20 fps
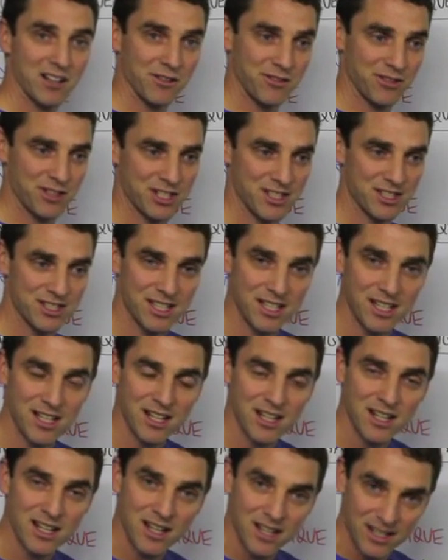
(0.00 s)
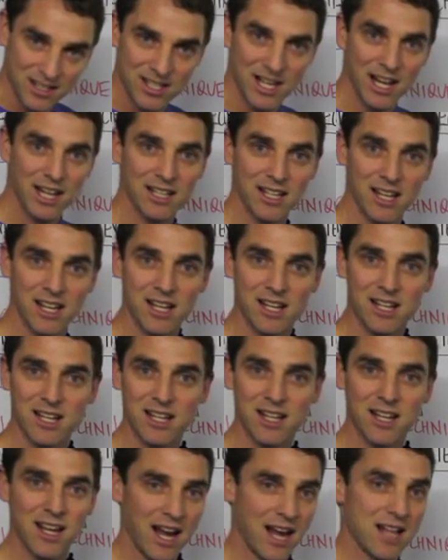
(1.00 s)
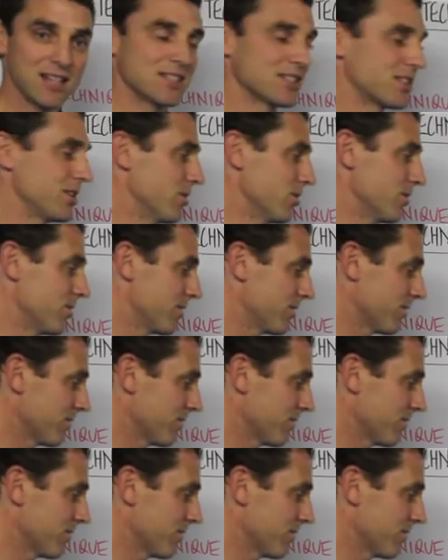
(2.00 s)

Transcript: efficiency, technique and skill.